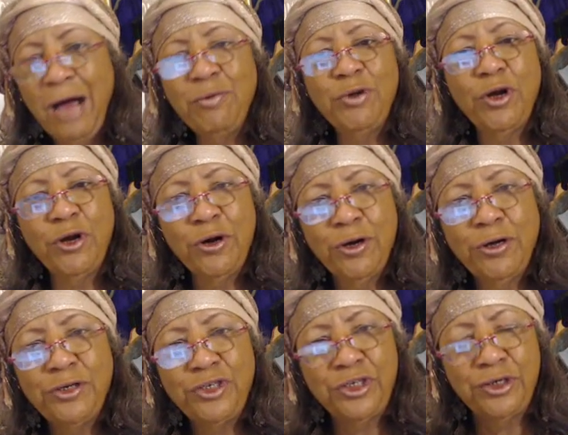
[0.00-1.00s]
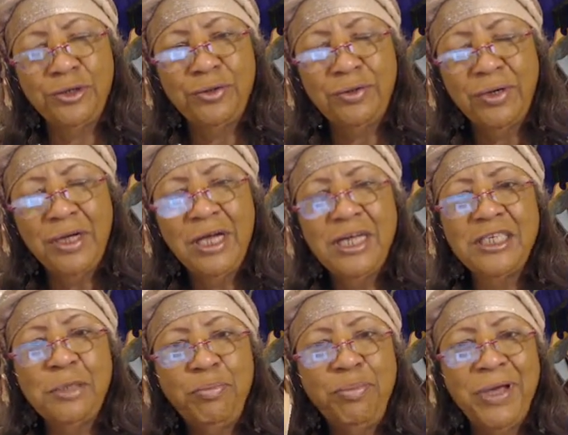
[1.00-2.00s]
would urge you
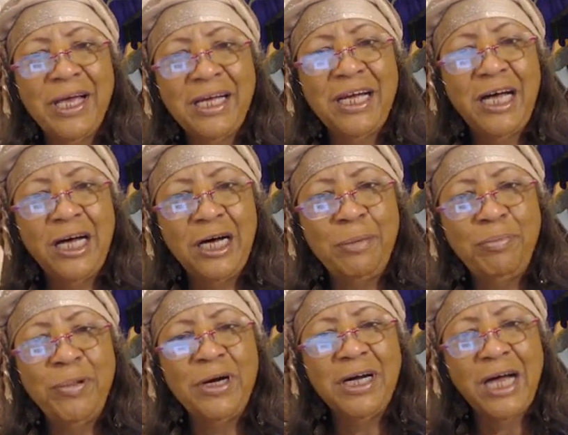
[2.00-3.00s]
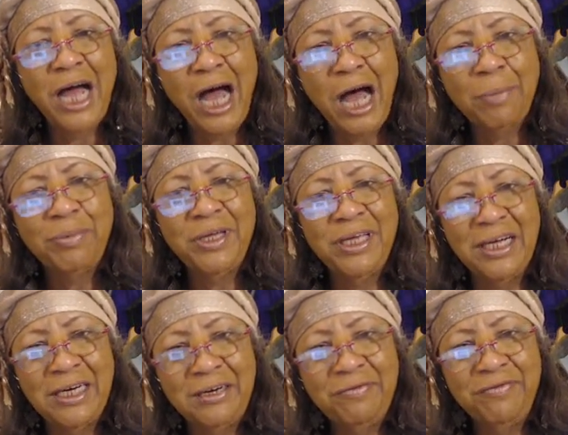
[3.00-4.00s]
to pick up a copy
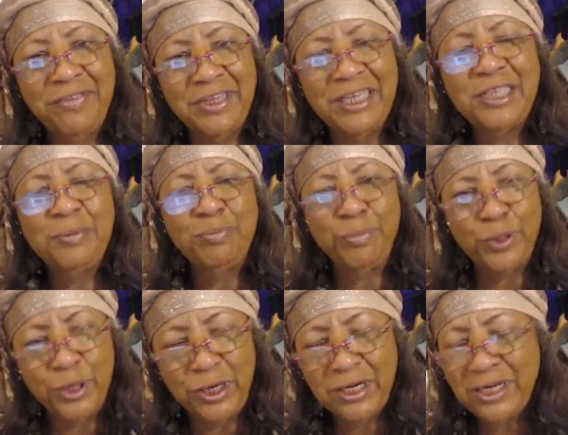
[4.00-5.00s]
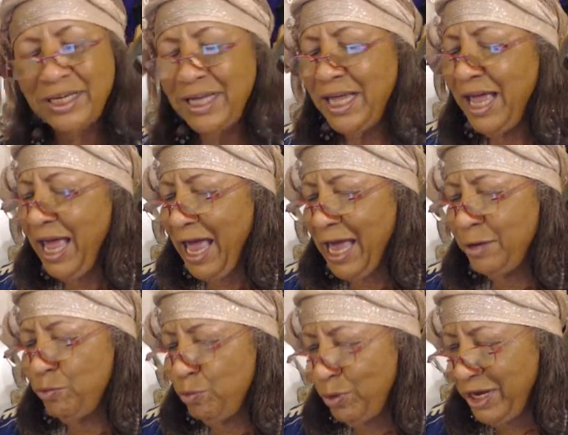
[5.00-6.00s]
of this book
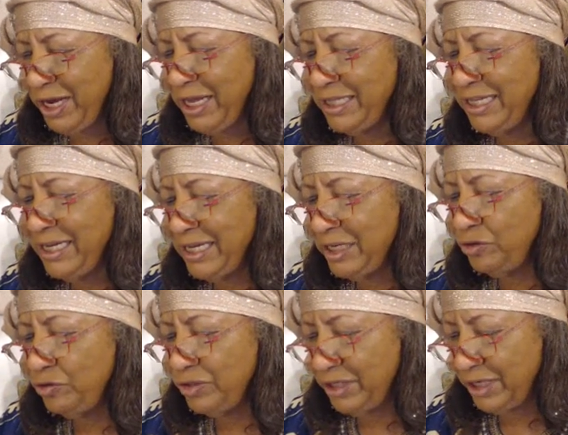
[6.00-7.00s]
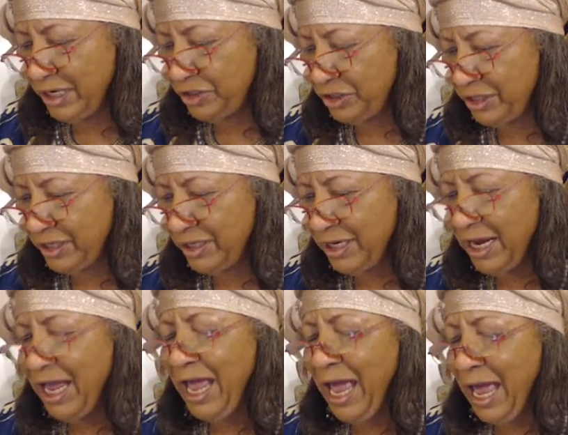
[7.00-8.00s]
and read the introduction
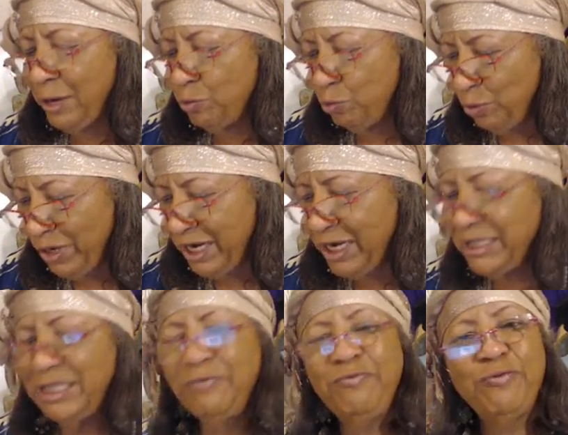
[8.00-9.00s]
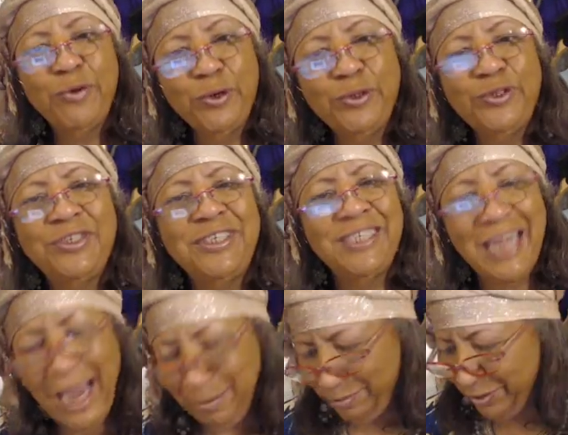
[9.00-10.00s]
and read the first
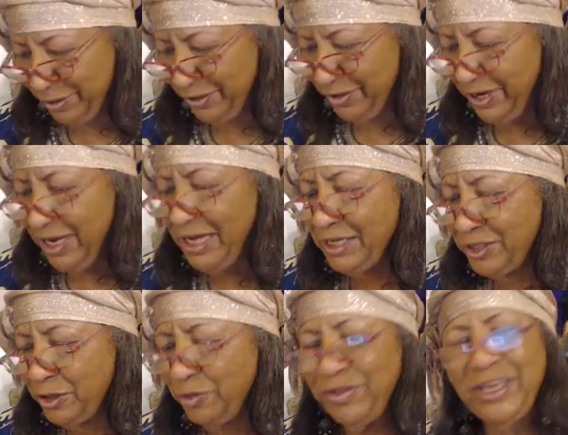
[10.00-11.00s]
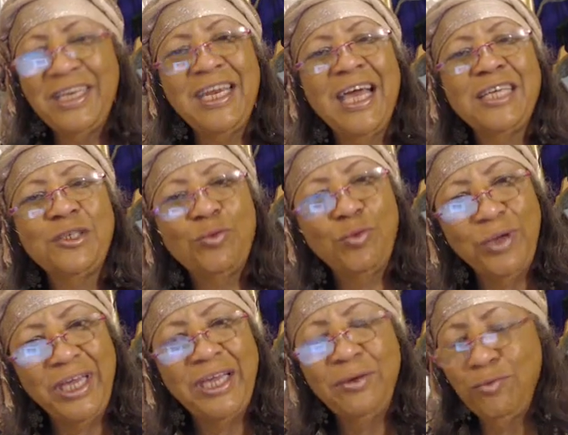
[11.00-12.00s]
chapter, so that next
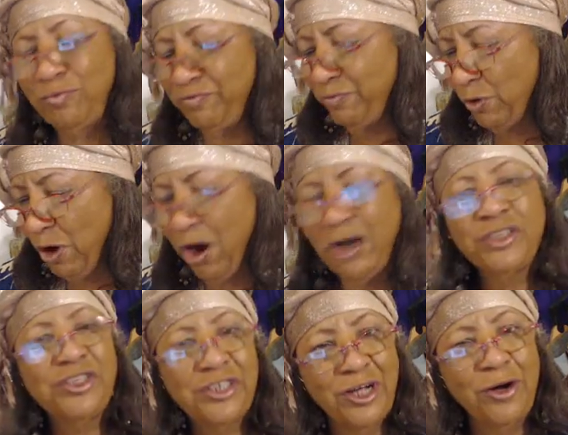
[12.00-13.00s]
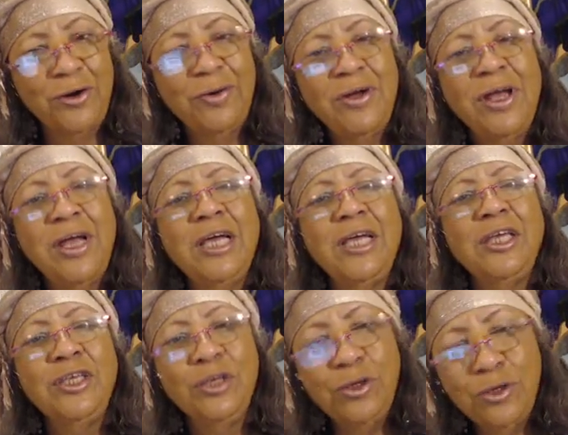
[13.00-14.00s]
week for our show
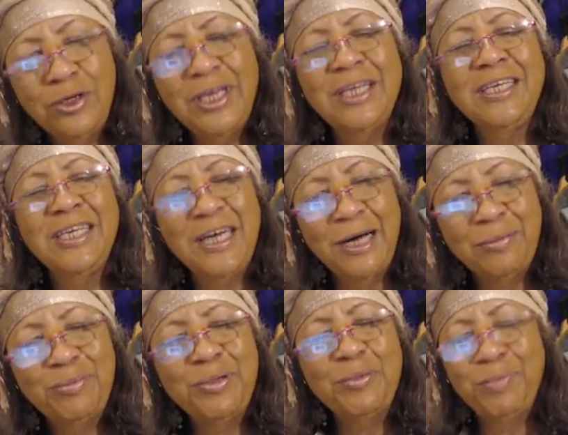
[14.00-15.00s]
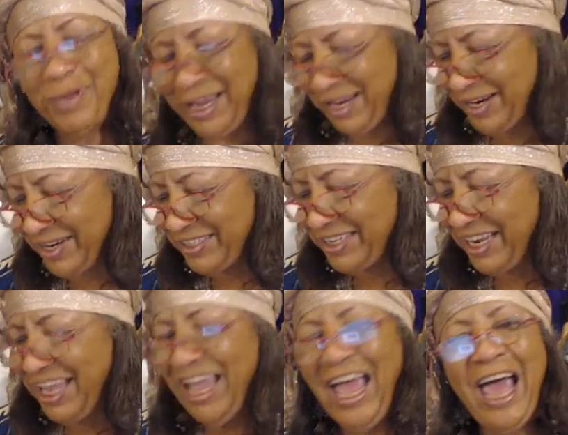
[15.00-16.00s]
you can come prepared
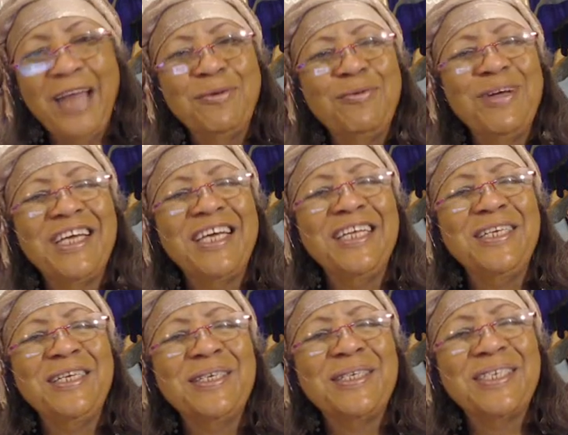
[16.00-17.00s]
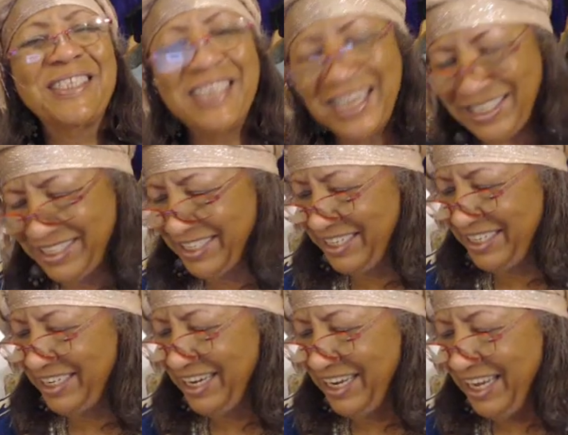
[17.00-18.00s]
and we can discuss it
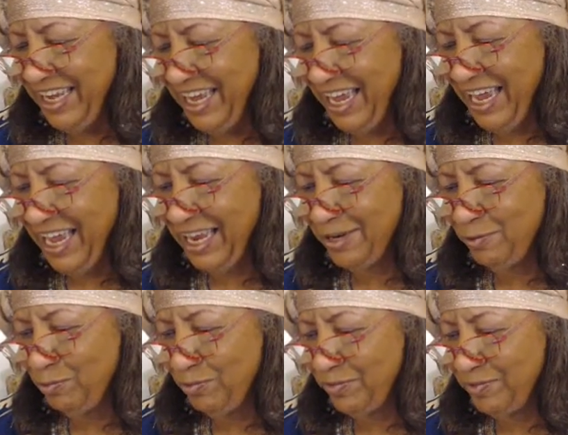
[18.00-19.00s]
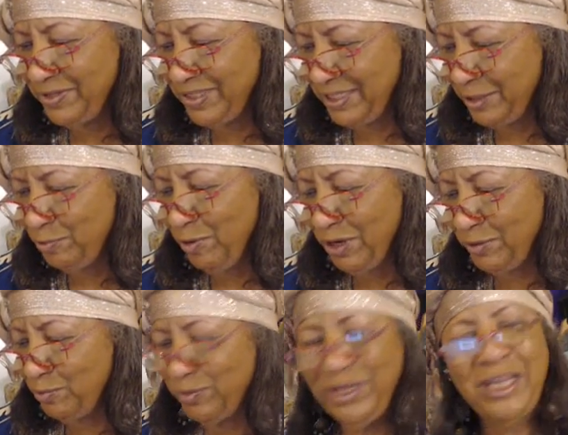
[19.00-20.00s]
and see what
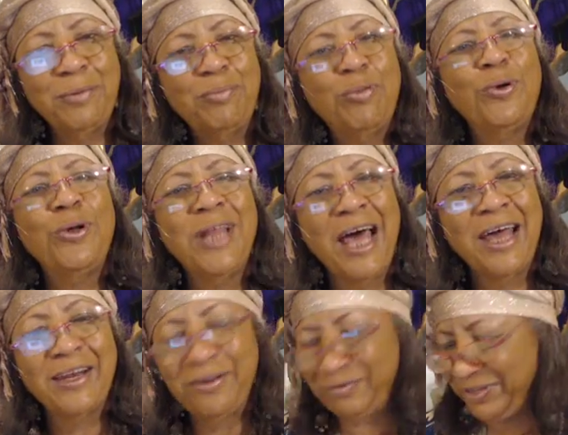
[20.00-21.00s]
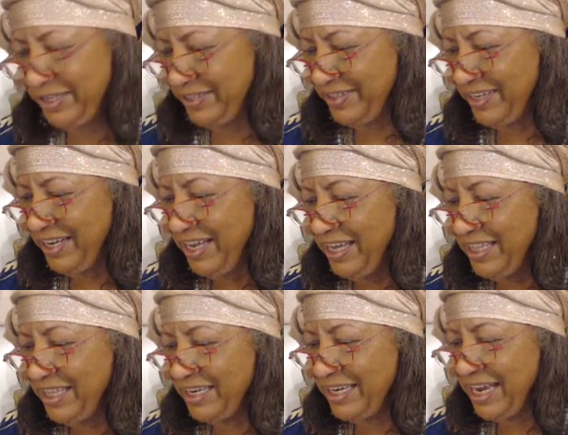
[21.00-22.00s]
we can pull out of it.
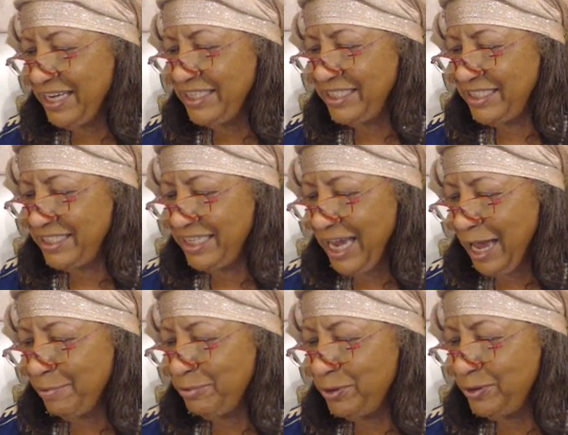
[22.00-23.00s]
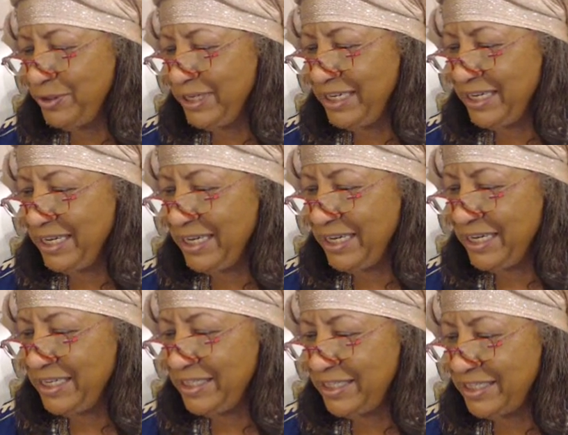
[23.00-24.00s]
The next chapter
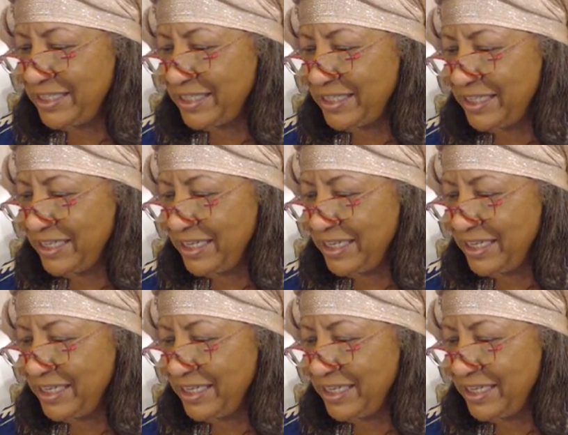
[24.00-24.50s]
is